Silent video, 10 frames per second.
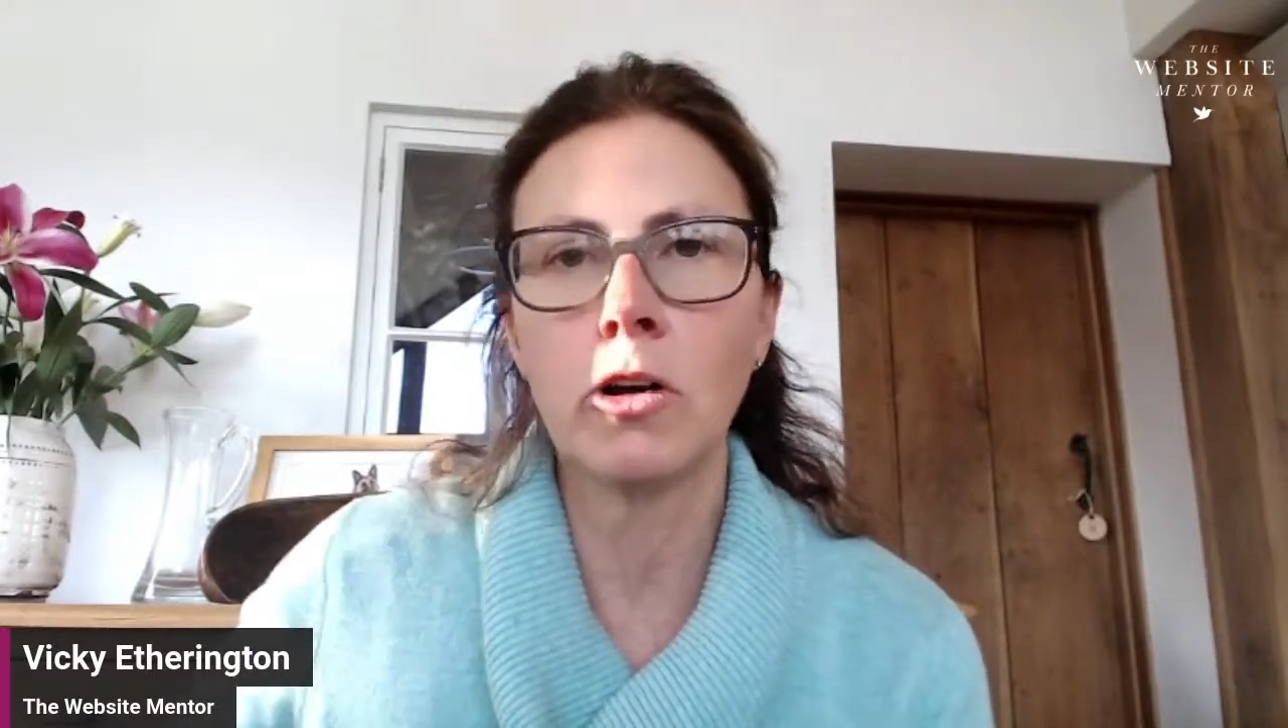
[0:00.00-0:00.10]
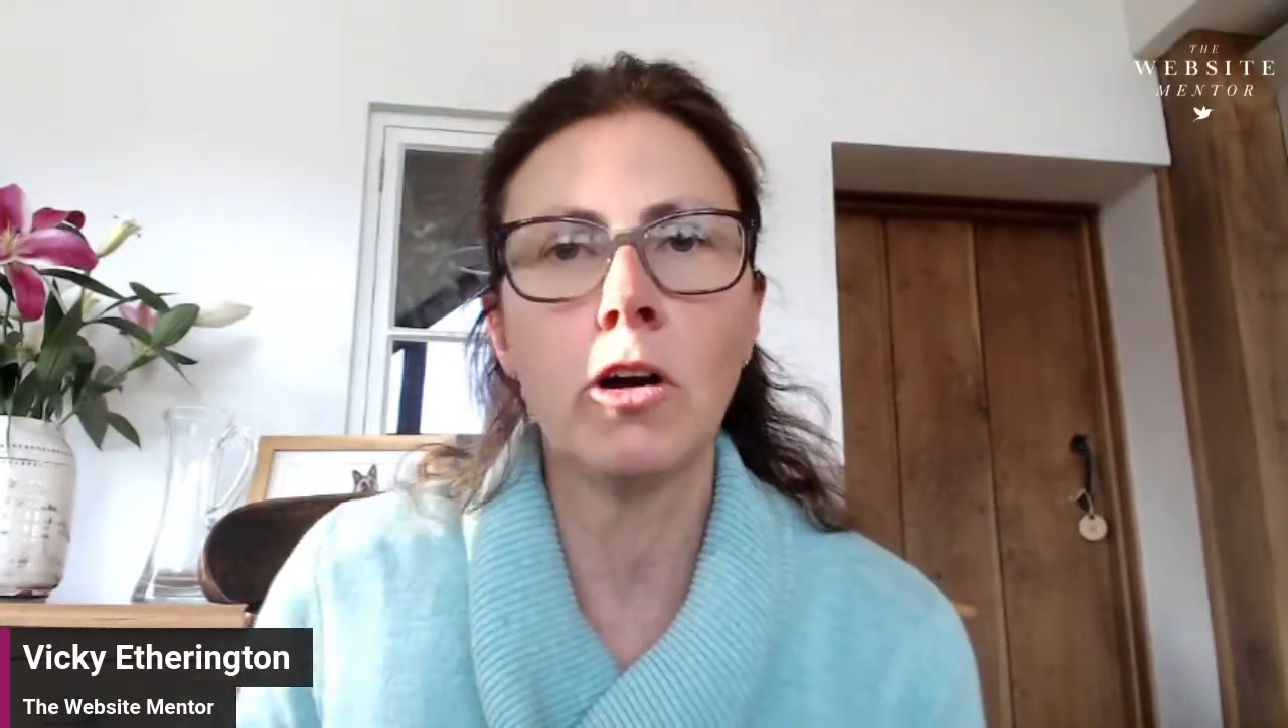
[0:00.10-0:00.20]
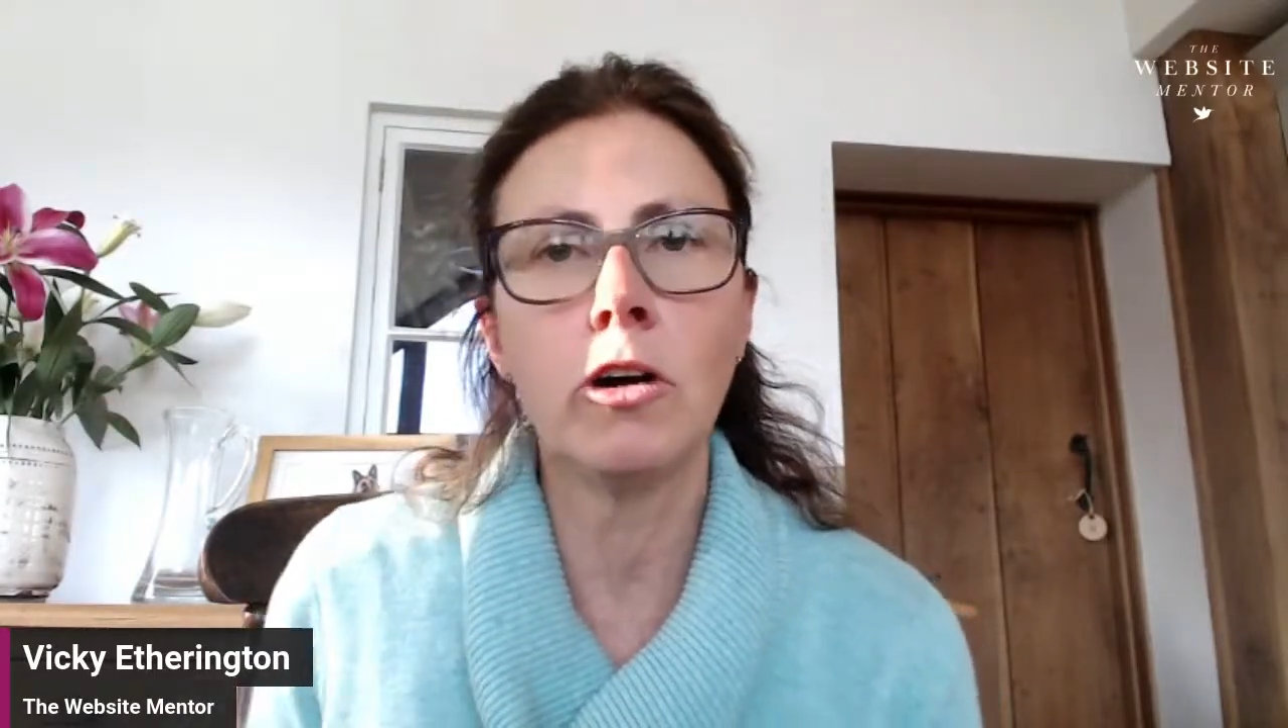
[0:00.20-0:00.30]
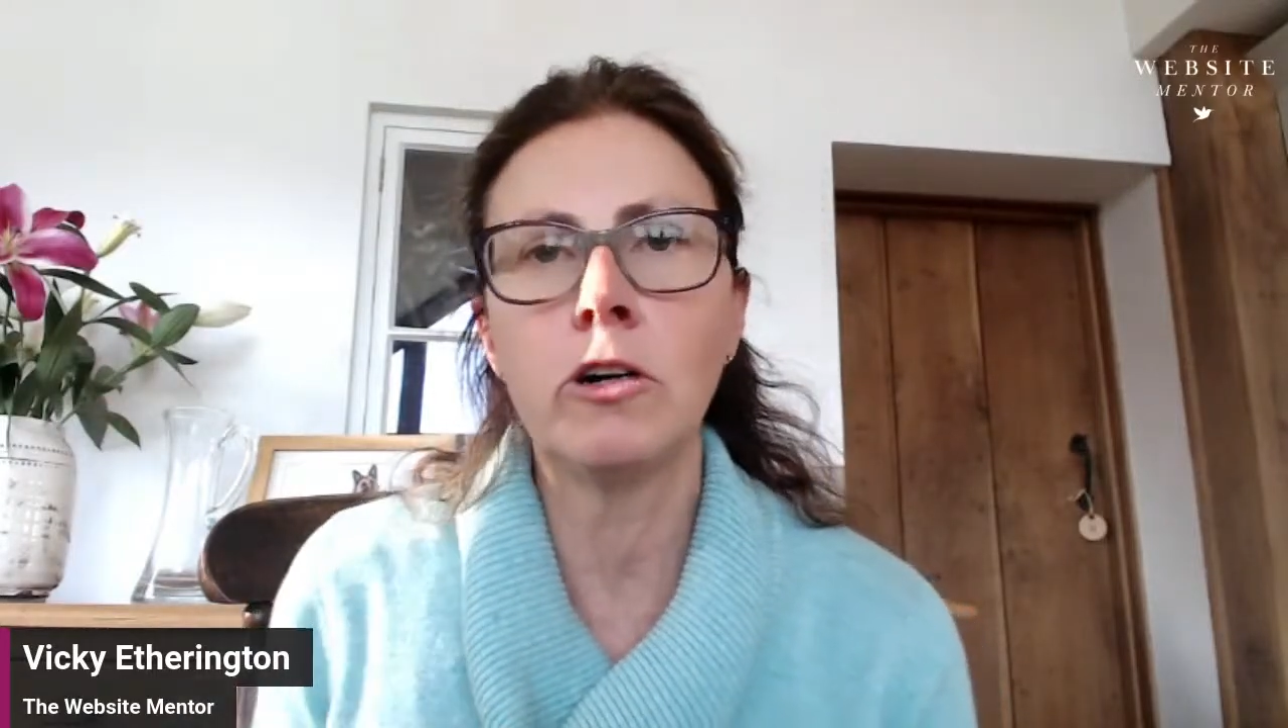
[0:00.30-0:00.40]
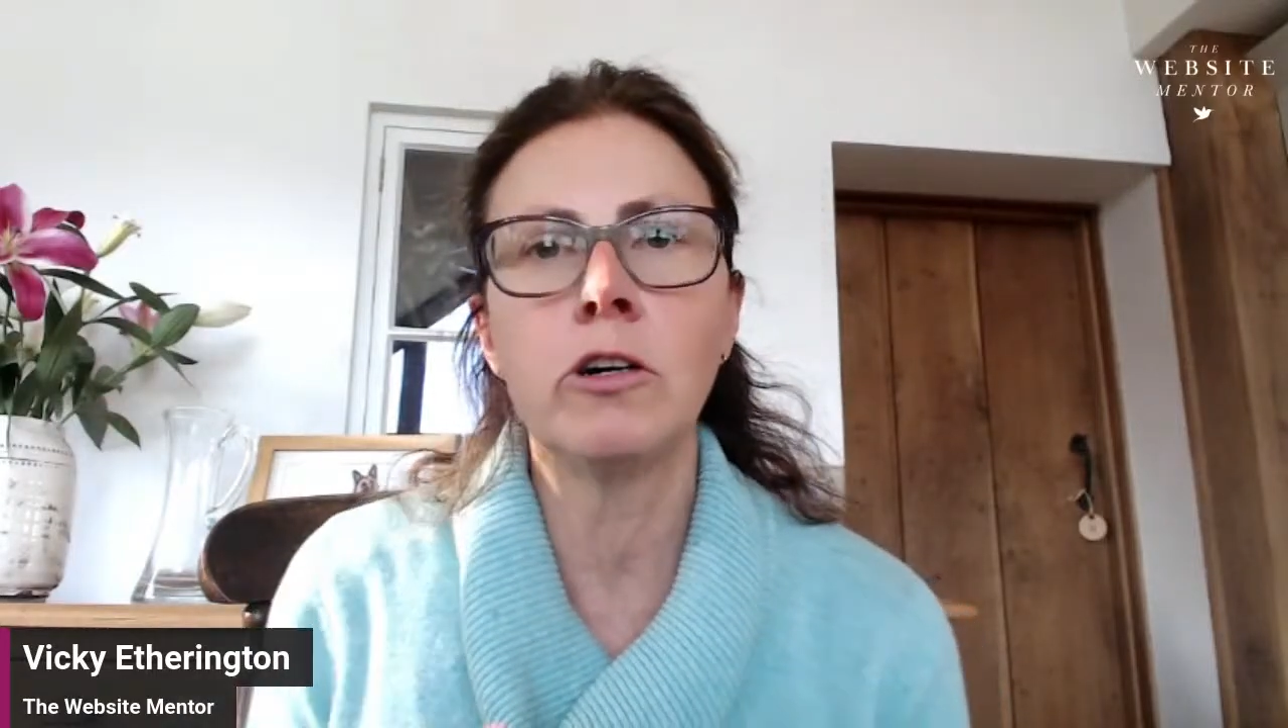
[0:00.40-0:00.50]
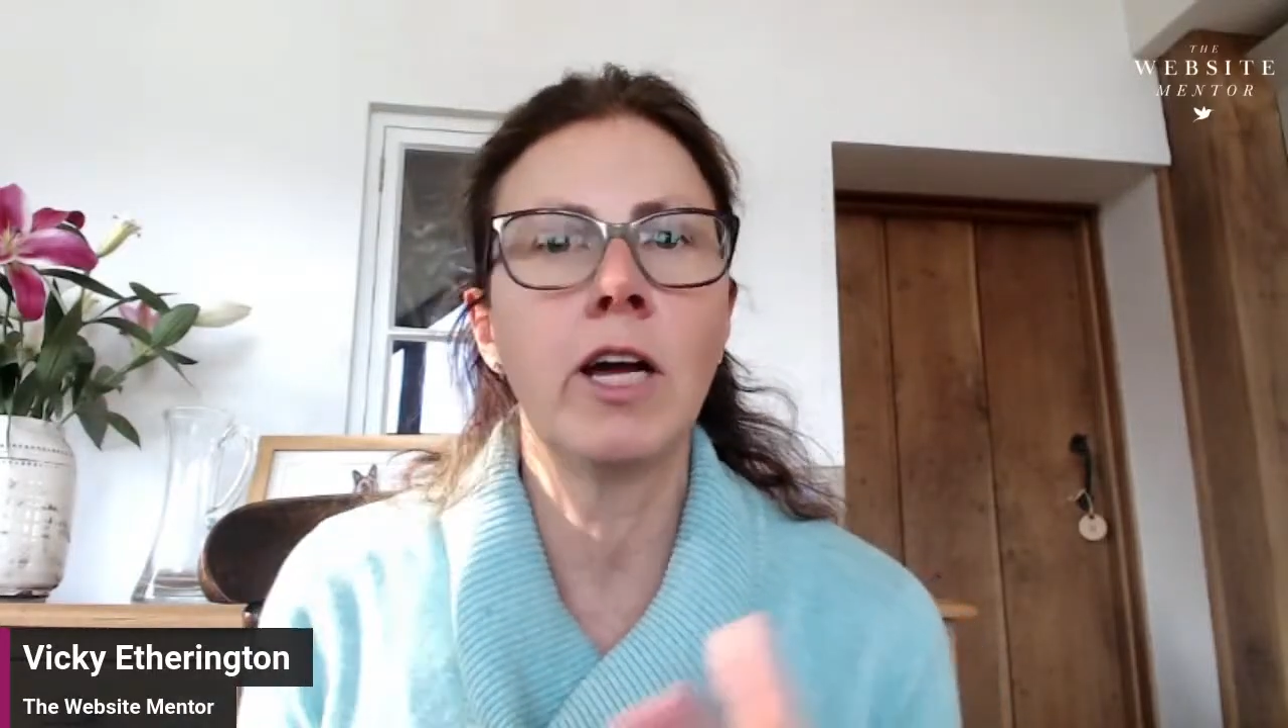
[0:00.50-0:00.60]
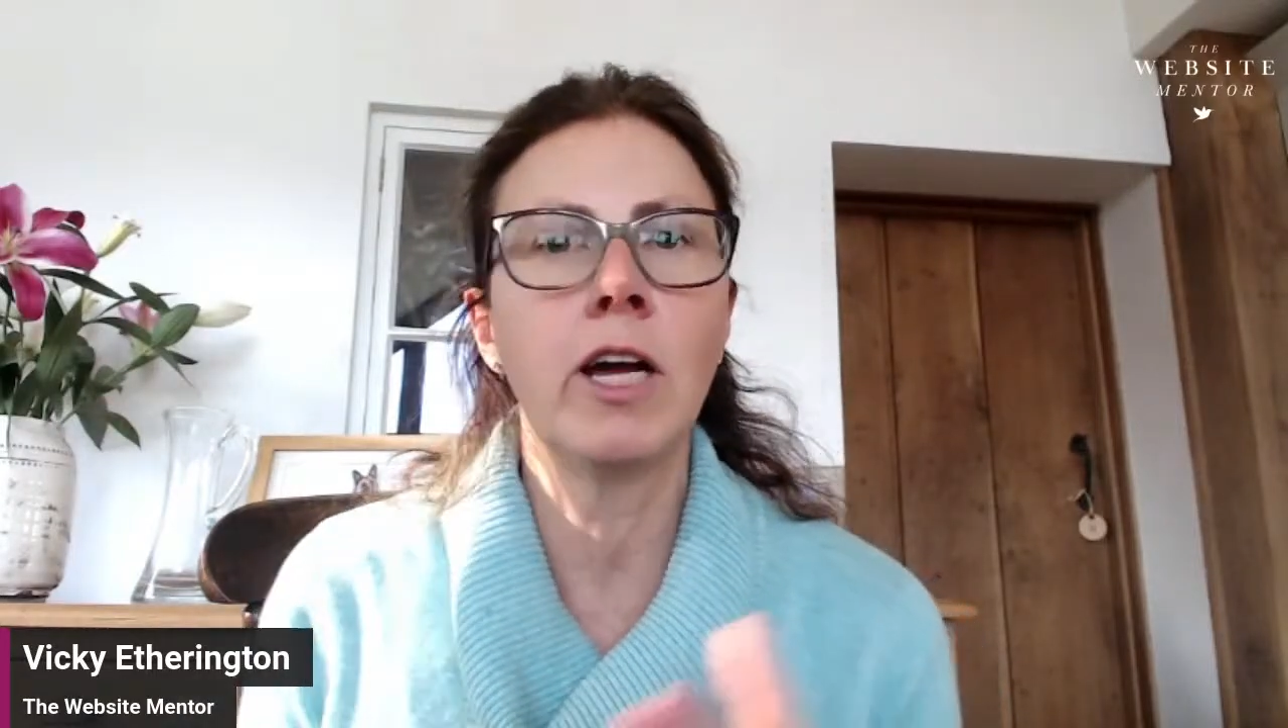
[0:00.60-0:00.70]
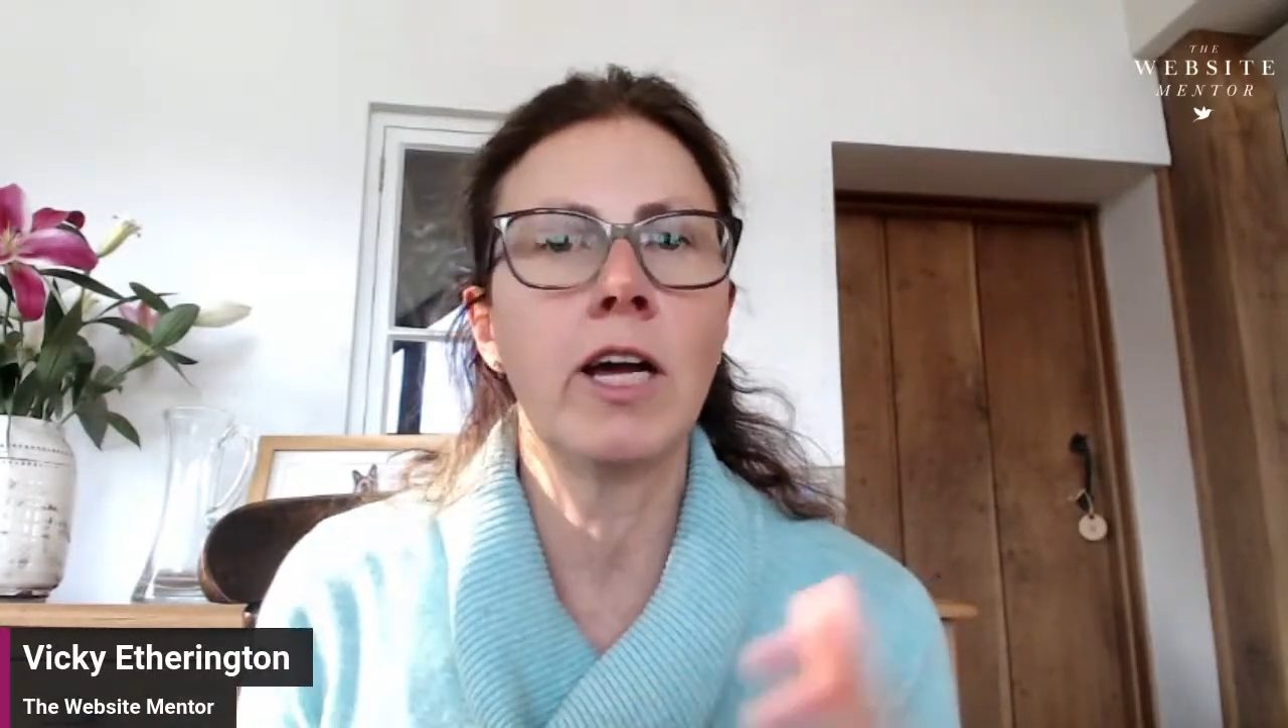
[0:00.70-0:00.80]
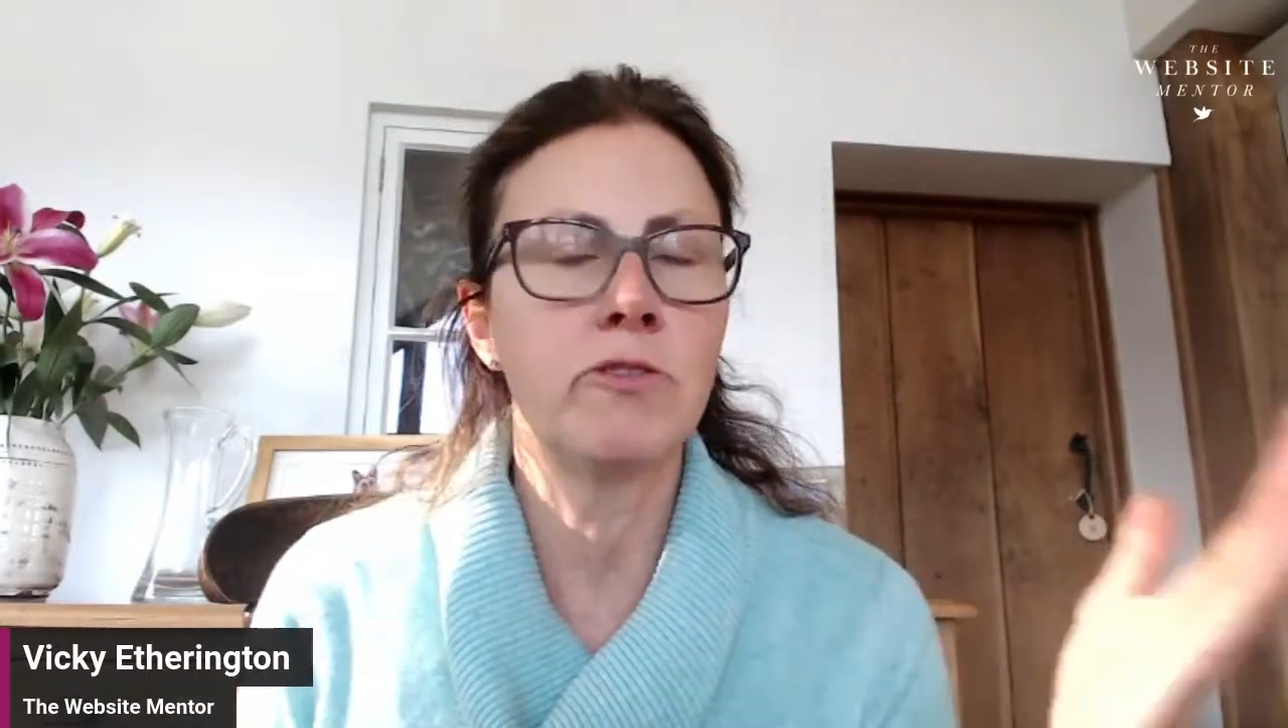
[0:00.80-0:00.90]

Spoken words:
Kong and